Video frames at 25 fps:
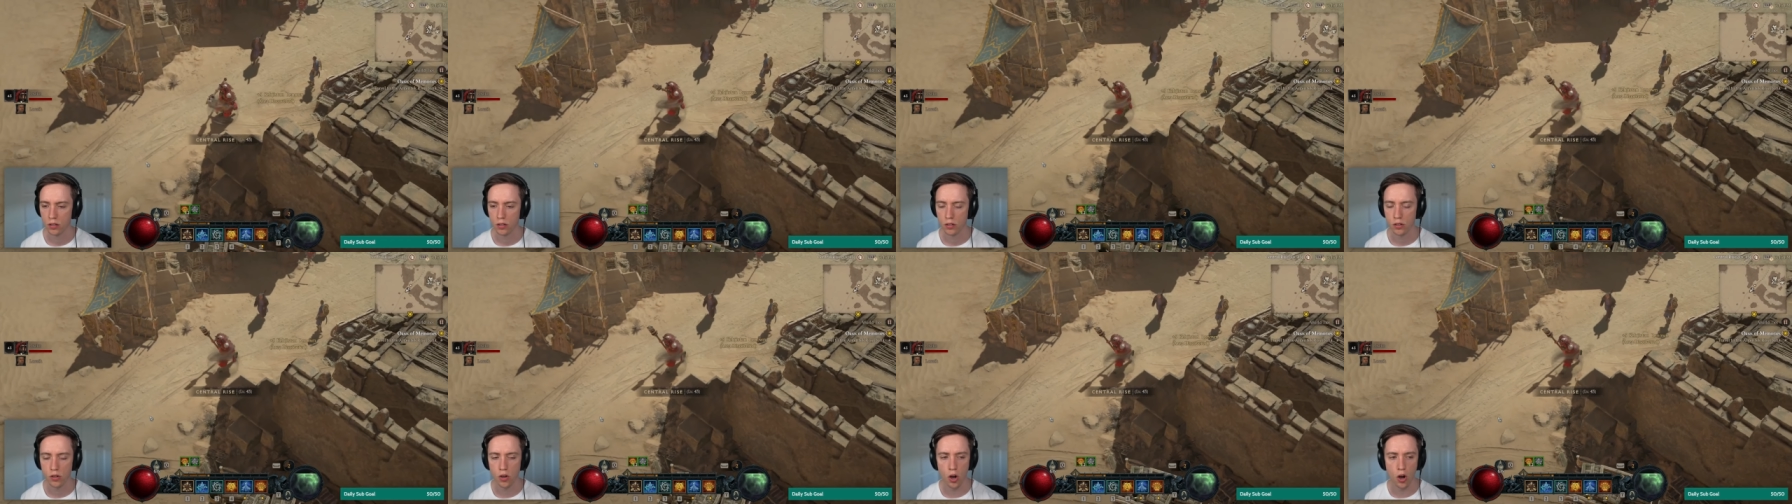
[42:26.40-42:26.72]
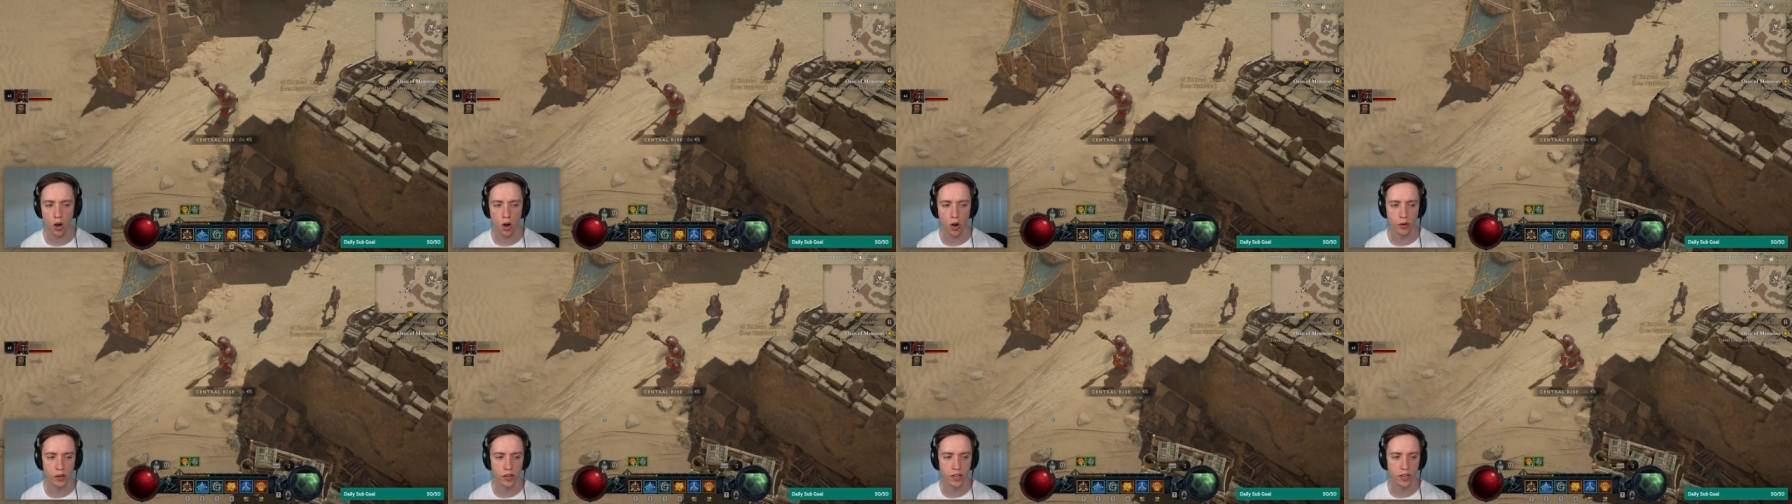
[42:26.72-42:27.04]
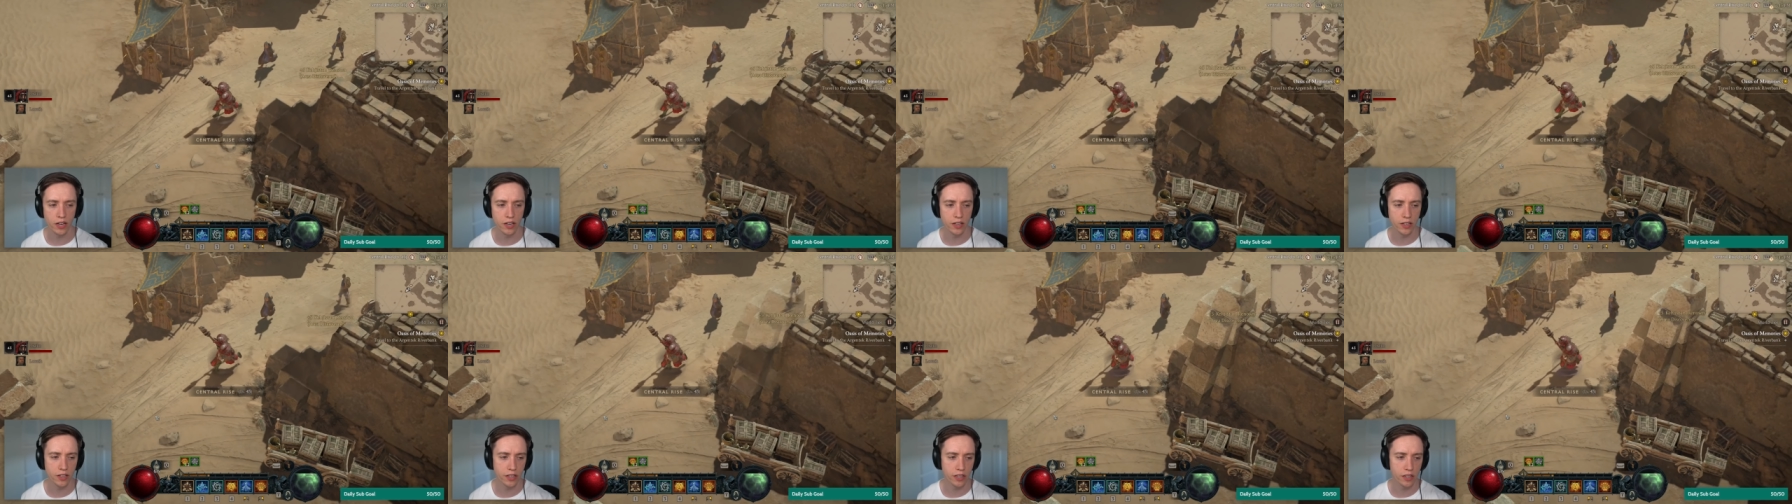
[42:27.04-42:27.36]
No, you
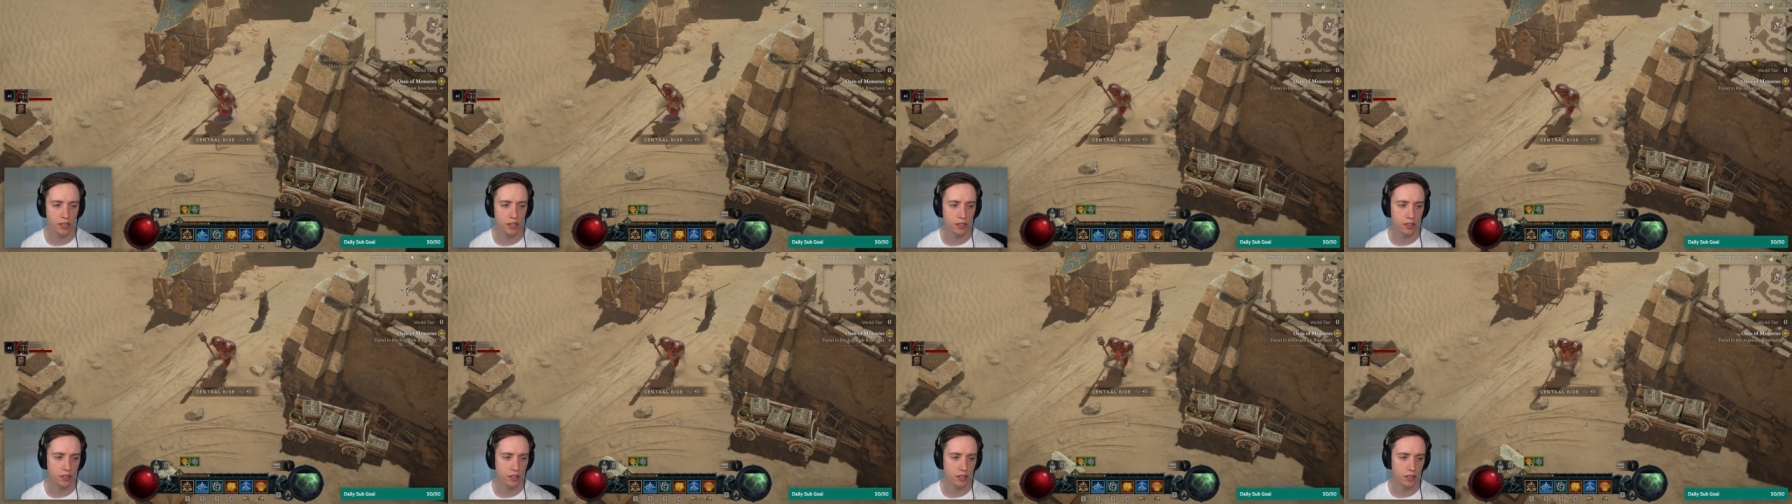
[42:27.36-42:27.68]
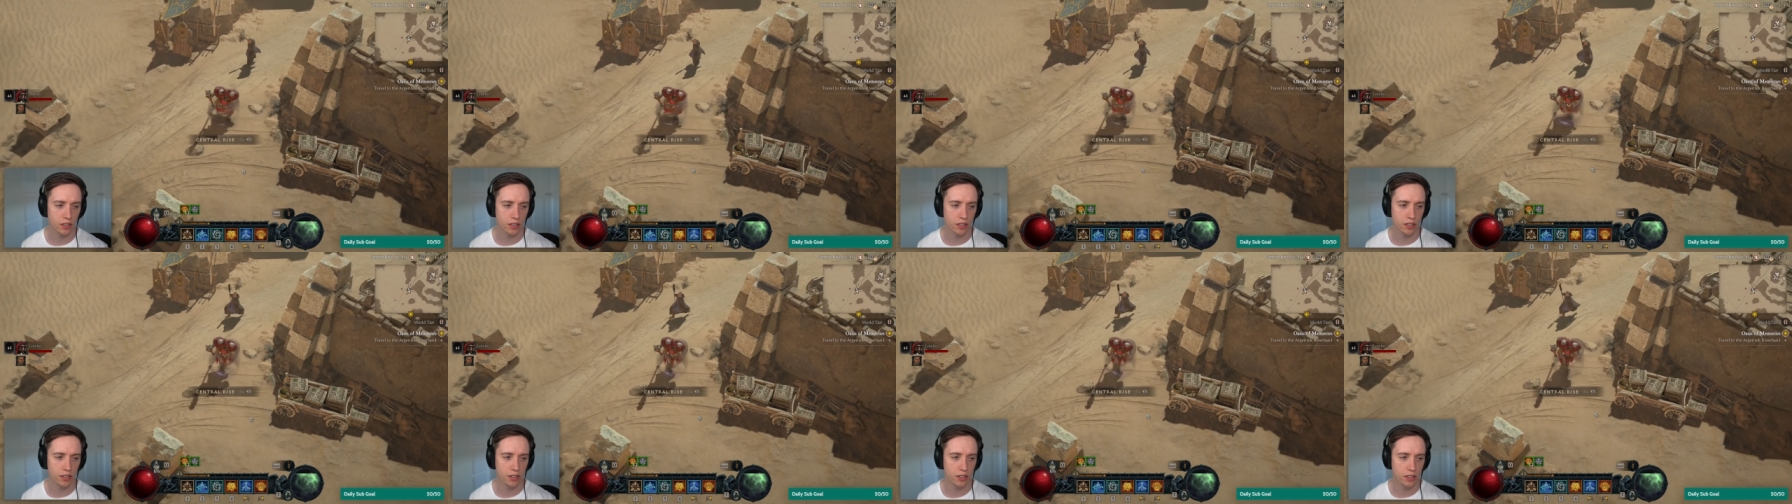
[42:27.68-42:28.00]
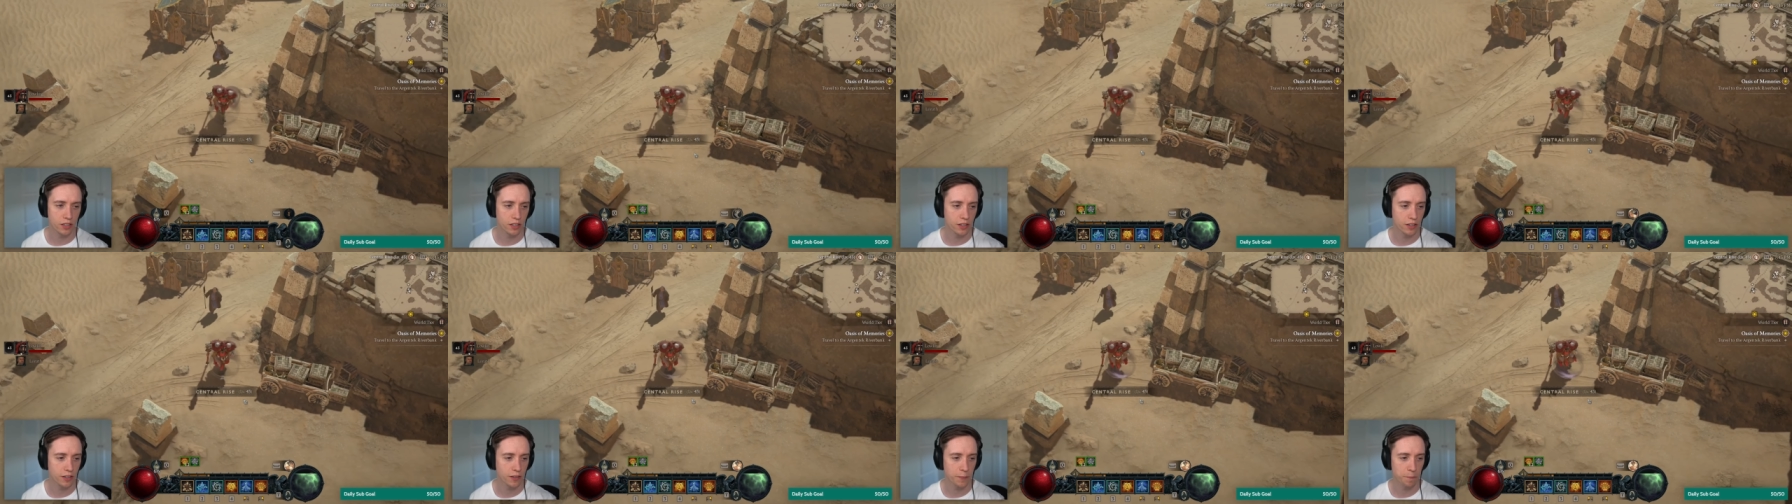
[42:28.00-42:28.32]
didn't get
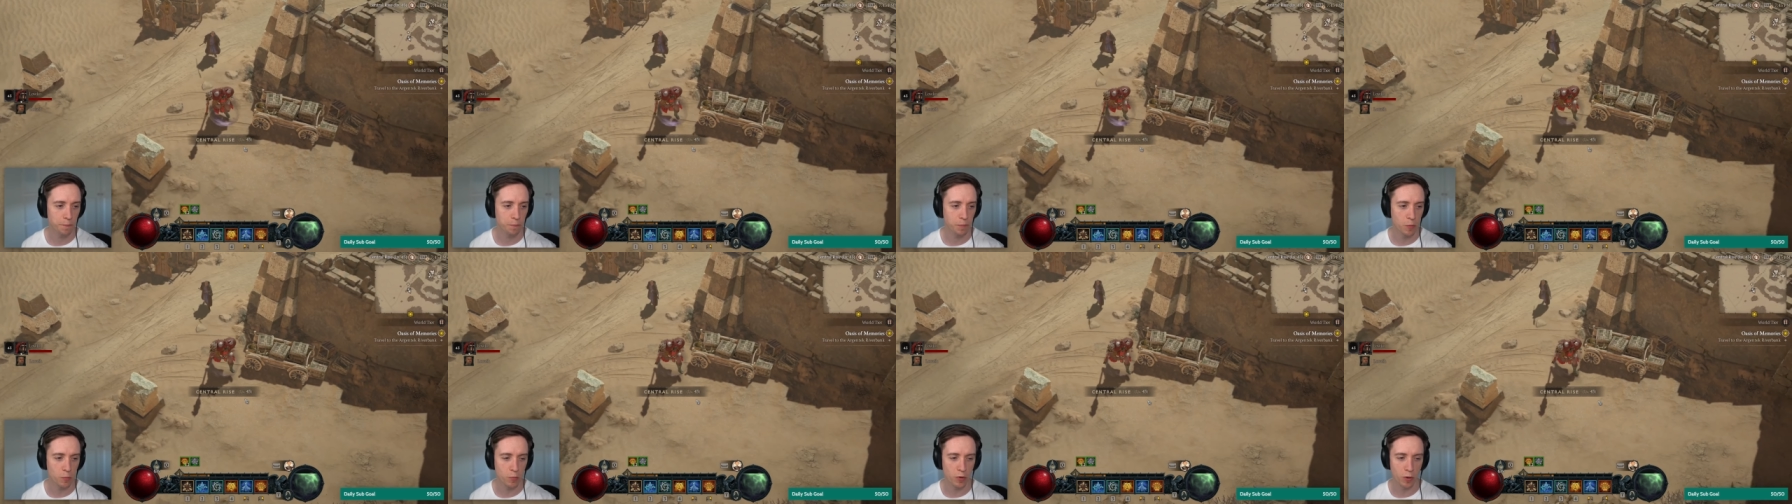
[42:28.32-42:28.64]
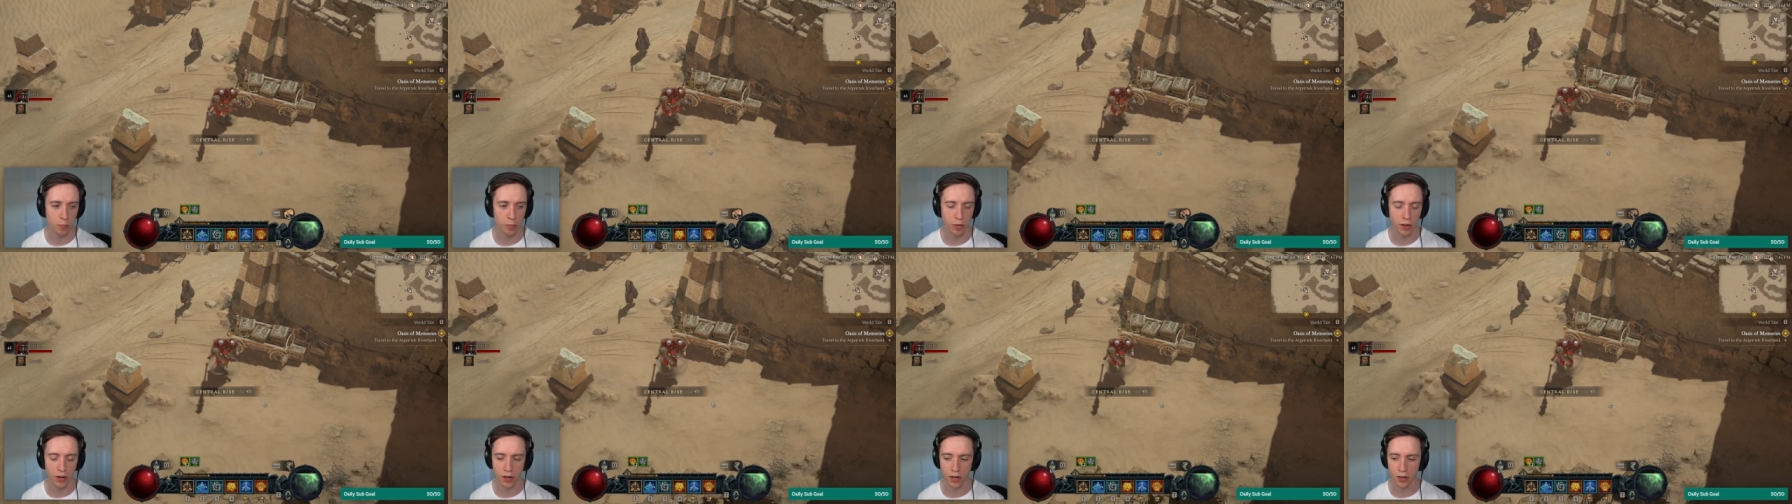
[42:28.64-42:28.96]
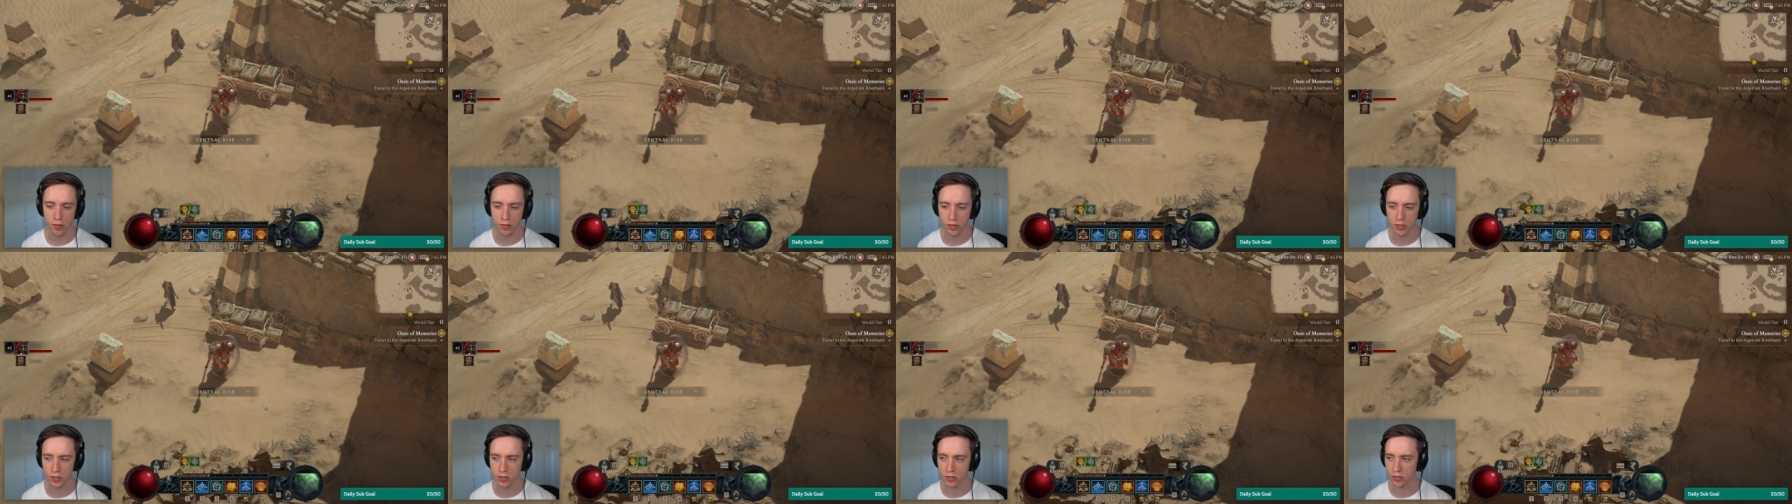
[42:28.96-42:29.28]
uh, Red pen. I
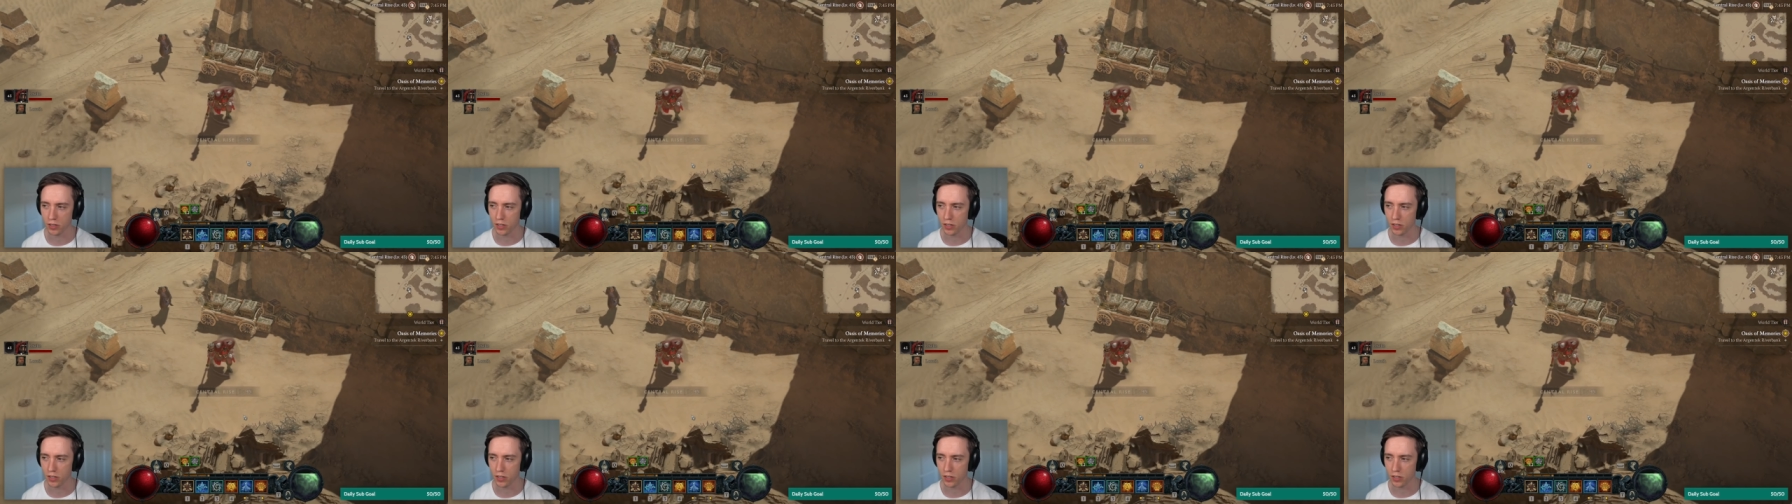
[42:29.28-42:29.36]
was just